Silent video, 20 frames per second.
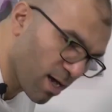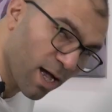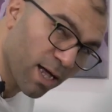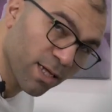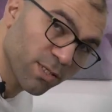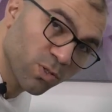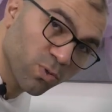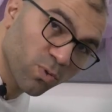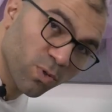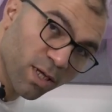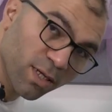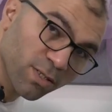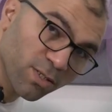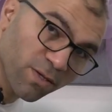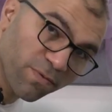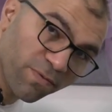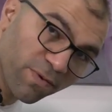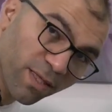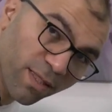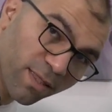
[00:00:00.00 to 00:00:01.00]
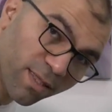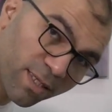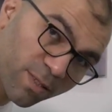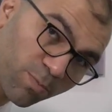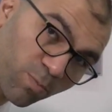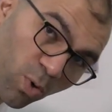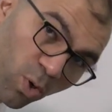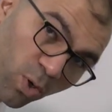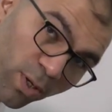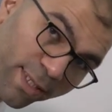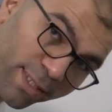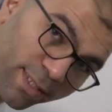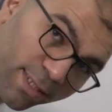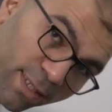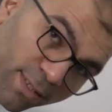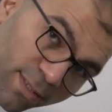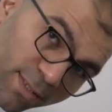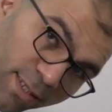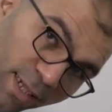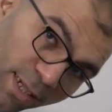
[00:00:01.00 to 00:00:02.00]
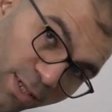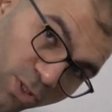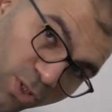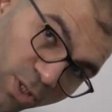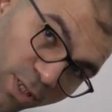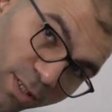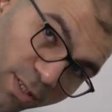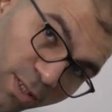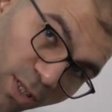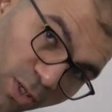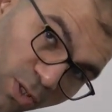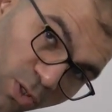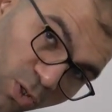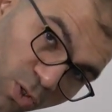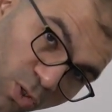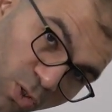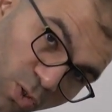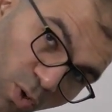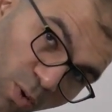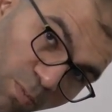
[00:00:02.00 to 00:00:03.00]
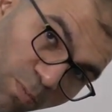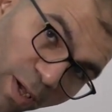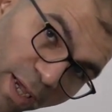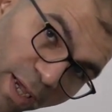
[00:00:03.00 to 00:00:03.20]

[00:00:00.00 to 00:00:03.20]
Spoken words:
As soon as you feel this pulling sensation, then you stop